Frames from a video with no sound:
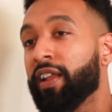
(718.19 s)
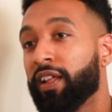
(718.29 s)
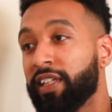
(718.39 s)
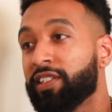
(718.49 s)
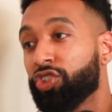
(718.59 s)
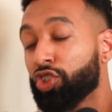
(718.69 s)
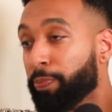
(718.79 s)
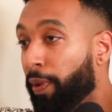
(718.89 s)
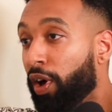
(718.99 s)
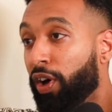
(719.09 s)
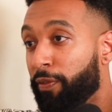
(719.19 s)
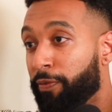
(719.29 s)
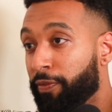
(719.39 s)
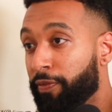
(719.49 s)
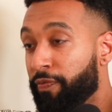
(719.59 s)
Now this is just part
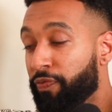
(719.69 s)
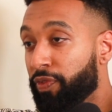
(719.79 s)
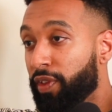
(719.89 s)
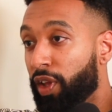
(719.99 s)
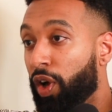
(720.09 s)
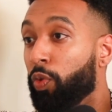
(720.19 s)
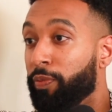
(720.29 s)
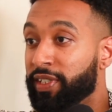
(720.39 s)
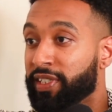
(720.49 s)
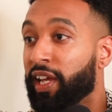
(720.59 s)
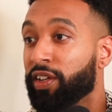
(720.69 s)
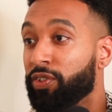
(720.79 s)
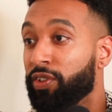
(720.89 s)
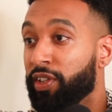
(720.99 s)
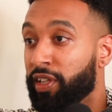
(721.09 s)
of a woman's
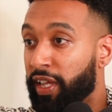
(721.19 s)
cycle.